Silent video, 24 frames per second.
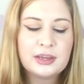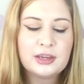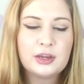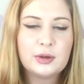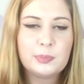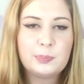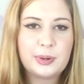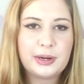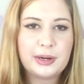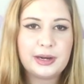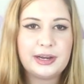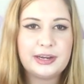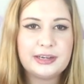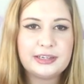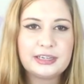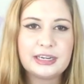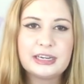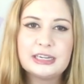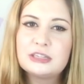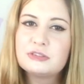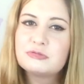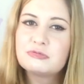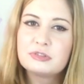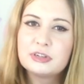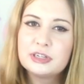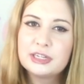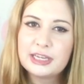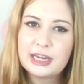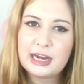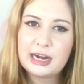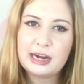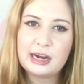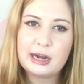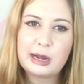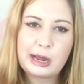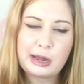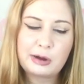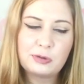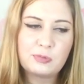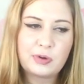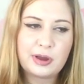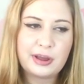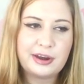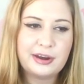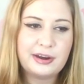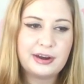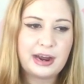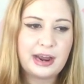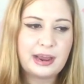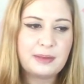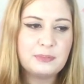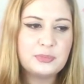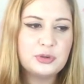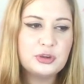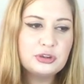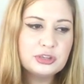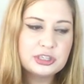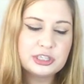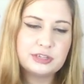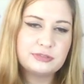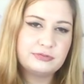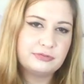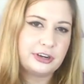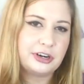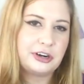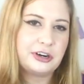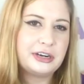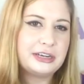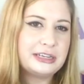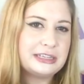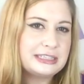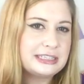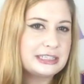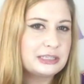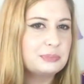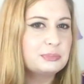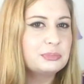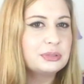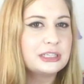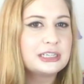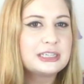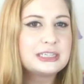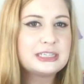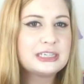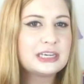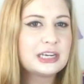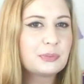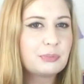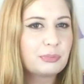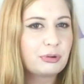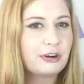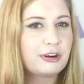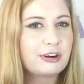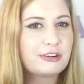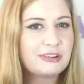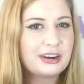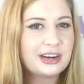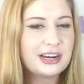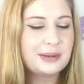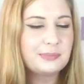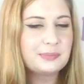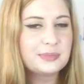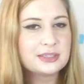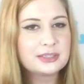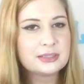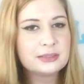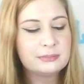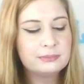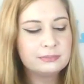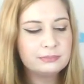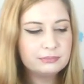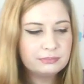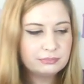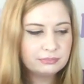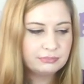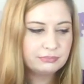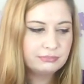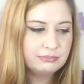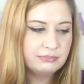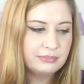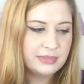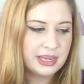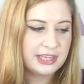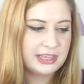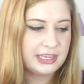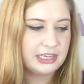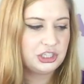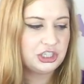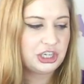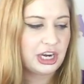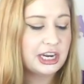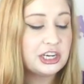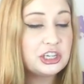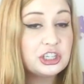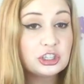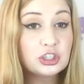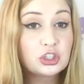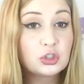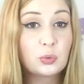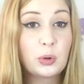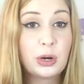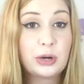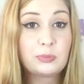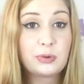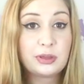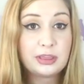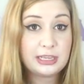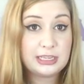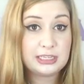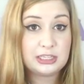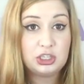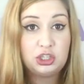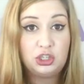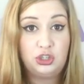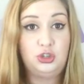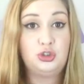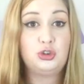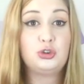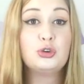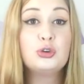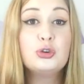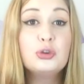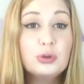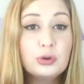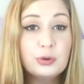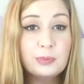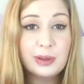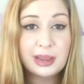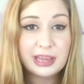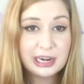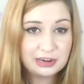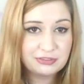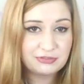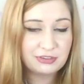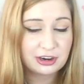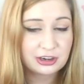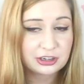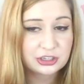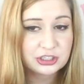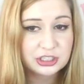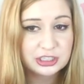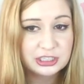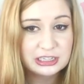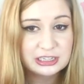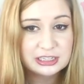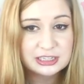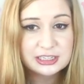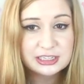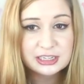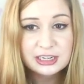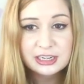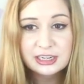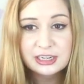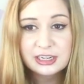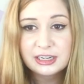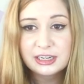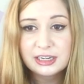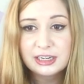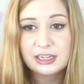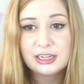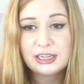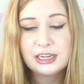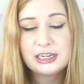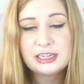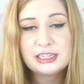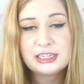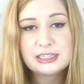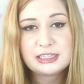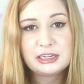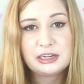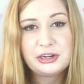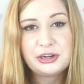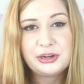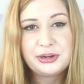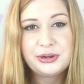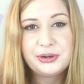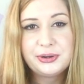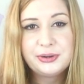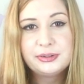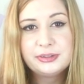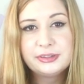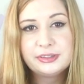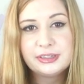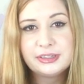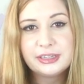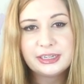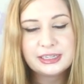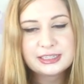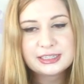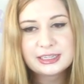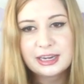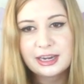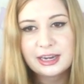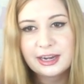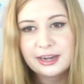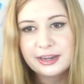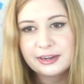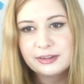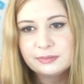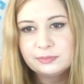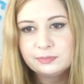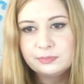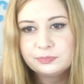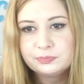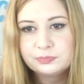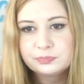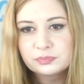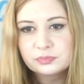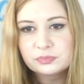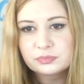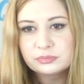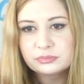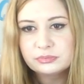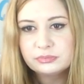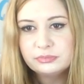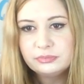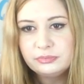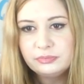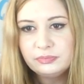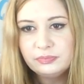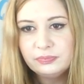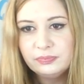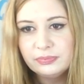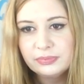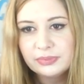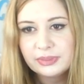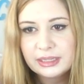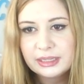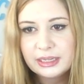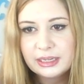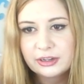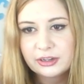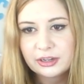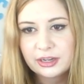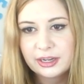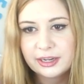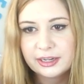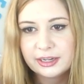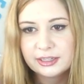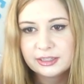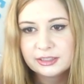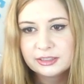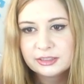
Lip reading: but it's really hard when I'm used to very simplistic programs and then changing to one where there's too many functions. It's hard. Okay.